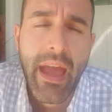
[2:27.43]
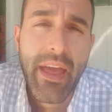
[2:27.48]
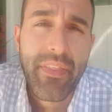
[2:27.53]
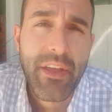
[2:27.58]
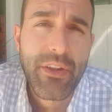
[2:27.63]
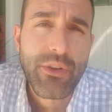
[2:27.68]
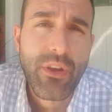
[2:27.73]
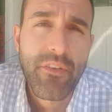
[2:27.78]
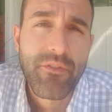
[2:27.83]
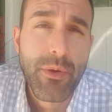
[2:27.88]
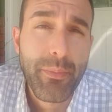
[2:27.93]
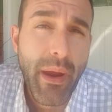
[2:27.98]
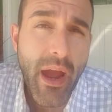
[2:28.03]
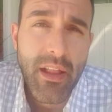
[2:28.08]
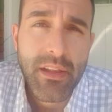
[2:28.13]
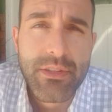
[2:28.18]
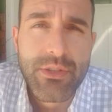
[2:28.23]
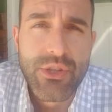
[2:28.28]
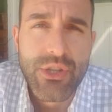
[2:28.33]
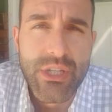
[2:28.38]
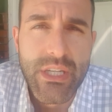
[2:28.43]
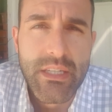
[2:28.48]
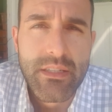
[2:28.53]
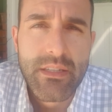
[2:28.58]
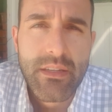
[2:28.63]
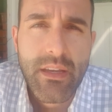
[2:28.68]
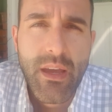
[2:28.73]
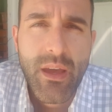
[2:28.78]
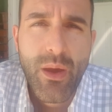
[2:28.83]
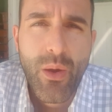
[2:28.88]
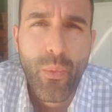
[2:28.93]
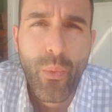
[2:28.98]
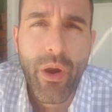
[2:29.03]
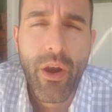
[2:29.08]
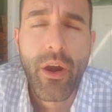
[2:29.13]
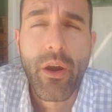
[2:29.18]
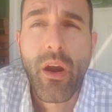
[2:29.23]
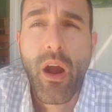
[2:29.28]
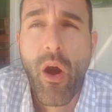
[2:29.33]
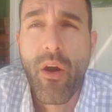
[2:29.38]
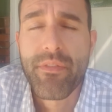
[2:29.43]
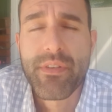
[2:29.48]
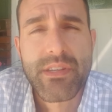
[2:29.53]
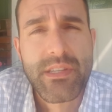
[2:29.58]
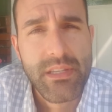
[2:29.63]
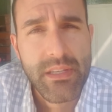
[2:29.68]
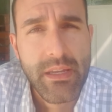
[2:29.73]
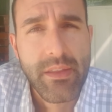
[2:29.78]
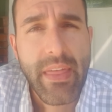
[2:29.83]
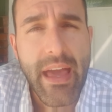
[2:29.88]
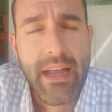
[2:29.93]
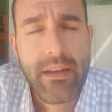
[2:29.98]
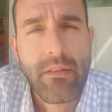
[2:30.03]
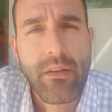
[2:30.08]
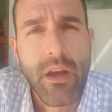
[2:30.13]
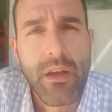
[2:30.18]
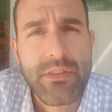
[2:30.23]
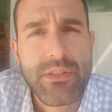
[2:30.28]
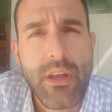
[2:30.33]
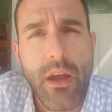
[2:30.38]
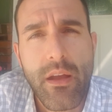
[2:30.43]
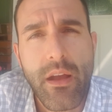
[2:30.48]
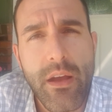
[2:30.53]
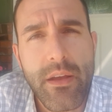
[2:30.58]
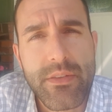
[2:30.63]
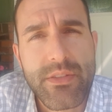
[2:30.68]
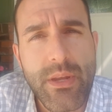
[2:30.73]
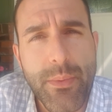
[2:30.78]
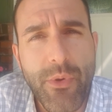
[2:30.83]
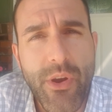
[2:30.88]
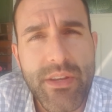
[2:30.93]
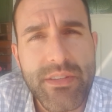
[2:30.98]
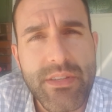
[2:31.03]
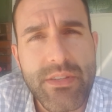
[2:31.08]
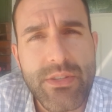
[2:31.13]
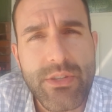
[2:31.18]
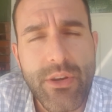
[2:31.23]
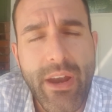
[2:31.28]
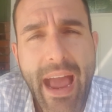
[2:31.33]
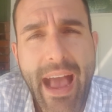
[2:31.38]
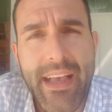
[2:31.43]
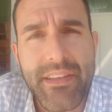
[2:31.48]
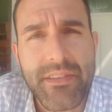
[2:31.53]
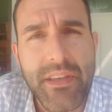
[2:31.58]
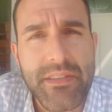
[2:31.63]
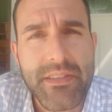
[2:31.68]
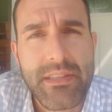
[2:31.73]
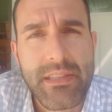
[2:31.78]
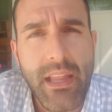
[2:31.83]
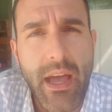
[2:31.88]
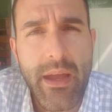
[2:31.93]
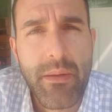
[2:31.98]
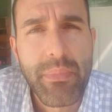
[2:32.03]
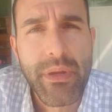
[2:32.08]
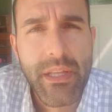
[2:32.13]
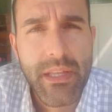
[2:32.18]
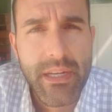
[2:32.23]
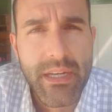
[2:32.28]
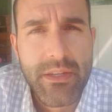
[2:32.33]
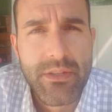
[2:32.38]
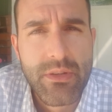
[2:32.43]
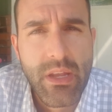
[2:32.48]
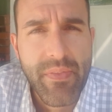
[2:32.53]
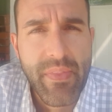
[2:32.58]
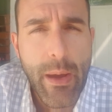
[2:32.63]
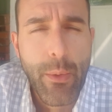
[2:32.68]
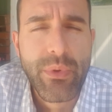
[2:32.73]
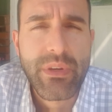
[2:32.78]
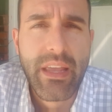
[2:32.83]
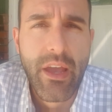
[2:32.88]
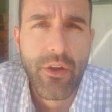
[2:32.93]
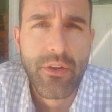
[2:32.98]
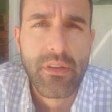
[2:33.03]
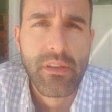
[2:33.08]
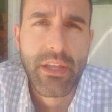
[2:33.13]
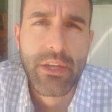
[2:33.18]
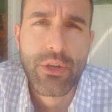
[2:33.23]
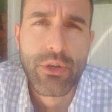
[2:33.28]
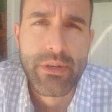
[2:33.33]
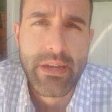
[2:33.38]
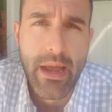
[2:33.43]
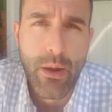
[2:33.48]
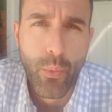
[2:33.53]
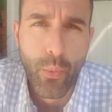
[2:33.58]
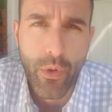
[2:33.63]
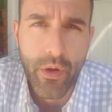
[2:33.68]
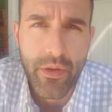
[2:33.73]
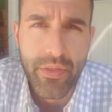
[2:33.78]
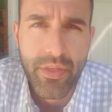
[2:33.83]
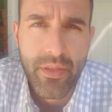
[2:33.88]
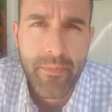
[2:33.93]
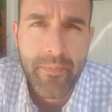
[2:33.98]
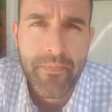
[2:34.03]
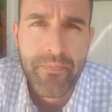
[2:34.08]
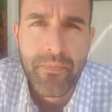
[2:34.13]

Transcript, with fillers: And then you have your balance sheet where obviously that uh, su uh, summarizes your assets and liabilities, and that would calculate your net worth.